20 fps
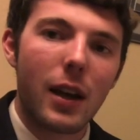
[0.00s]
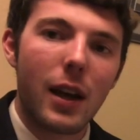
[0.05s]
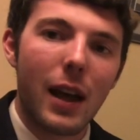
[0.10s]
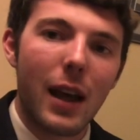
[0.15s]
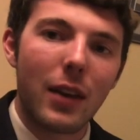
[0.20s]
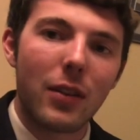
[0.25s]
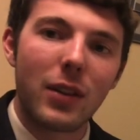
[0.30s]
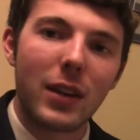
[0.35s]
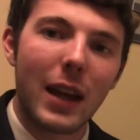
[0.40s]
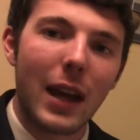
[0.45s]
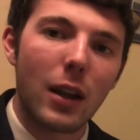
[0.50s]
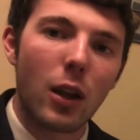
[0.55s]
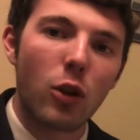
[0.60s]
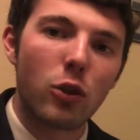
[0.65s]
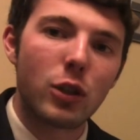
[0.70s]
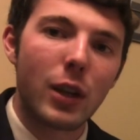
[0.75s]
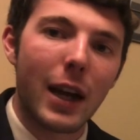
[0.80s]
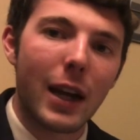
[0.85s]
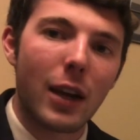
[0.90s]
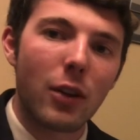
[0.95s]
as the Yellow
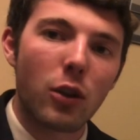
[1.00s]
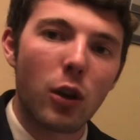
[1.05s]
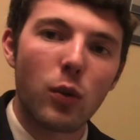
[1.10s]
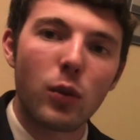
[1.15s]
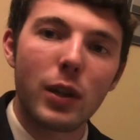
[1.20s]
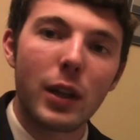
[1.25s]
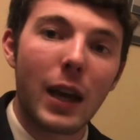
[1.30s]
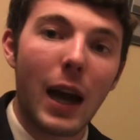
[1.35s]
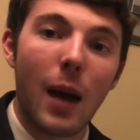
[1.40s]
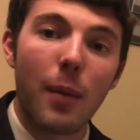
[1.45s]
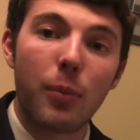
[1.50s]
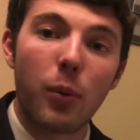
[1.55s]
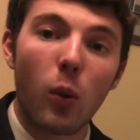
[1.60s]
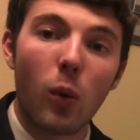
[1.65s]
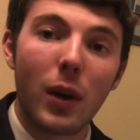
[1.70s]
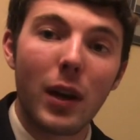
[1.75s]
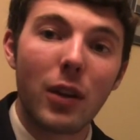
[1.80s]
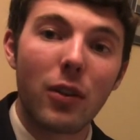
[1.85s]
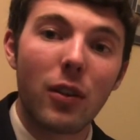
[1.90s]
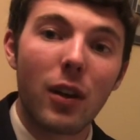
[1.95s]
Jackets only got
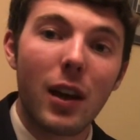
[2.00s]
points